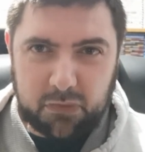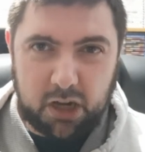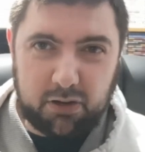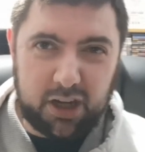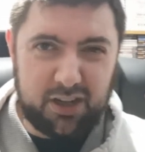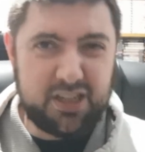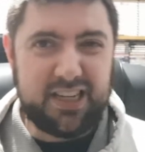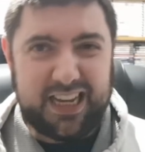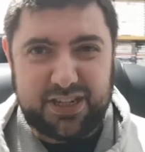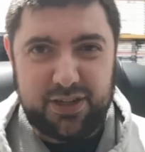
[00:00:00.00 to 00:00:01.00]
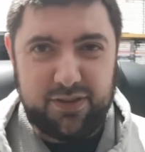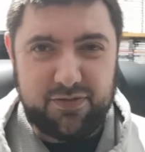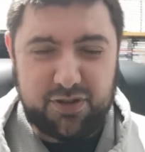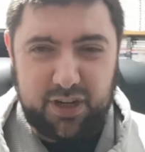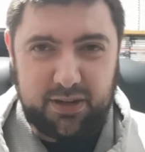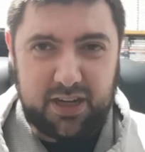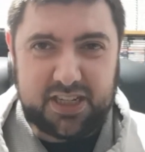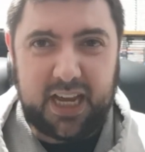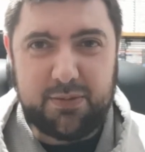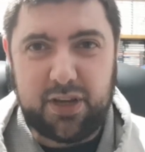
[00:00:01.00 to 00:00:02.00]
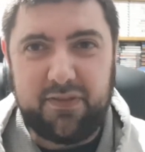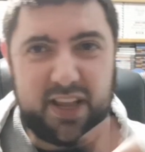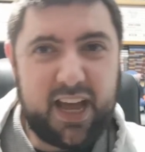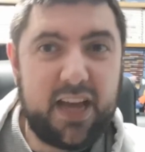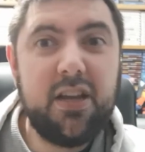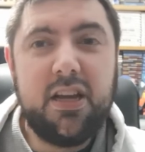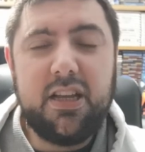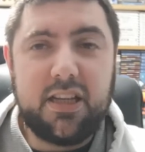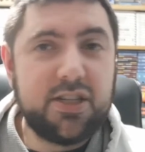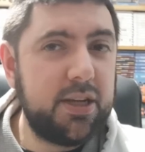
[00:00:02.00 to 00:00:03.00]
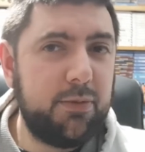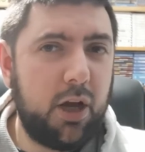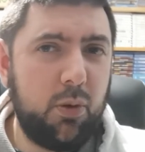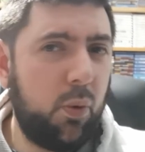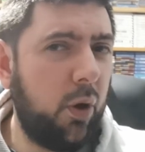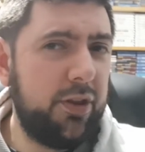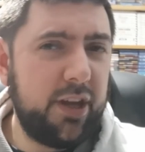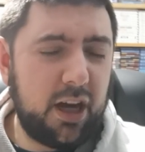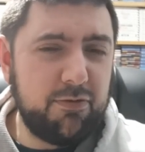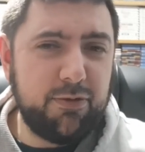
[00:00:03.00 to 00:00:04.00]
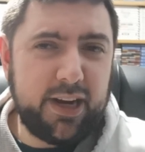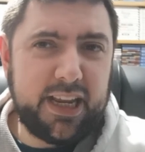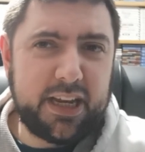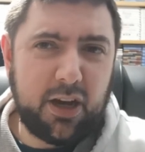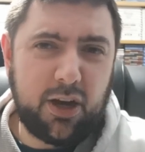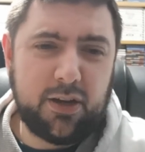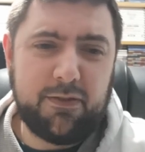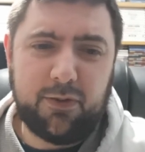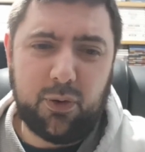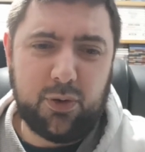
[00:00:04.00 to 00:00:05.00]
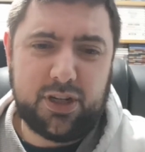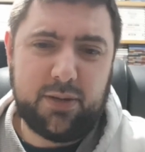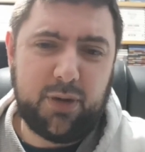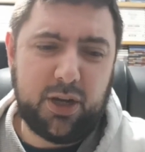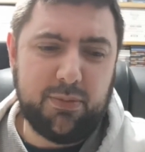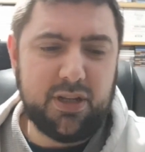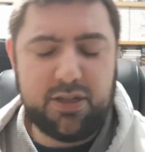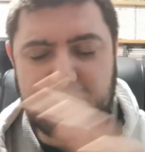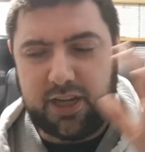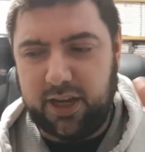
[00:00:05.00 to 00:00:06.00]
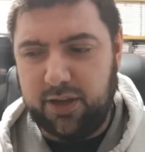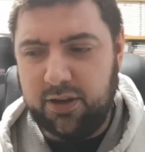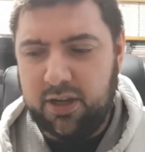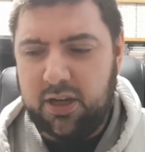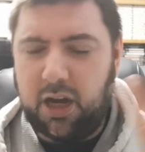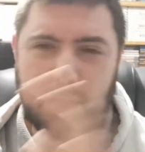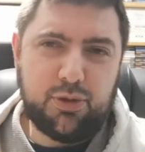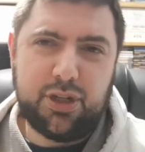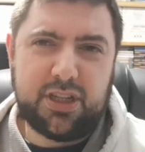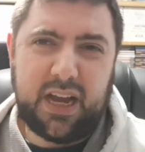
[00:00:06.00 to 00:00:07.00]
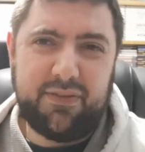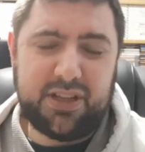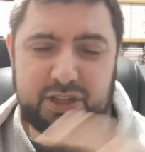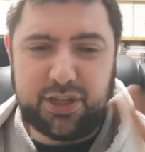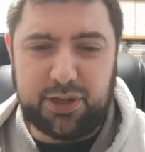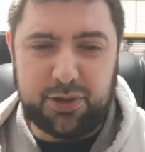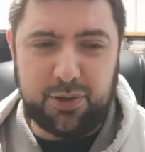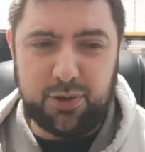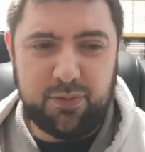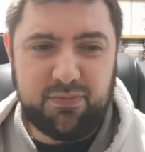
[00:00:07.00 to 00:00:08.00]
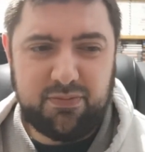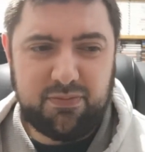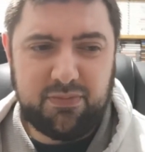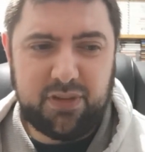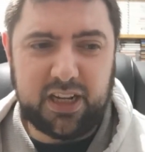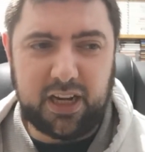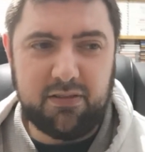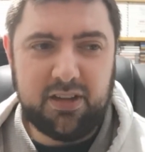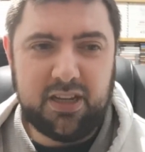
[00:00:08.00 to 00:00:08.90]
I've got a nice collection of Dreamcast games over there. There's some that I want that I really can't afford at the moment. So I'm just having to, you know,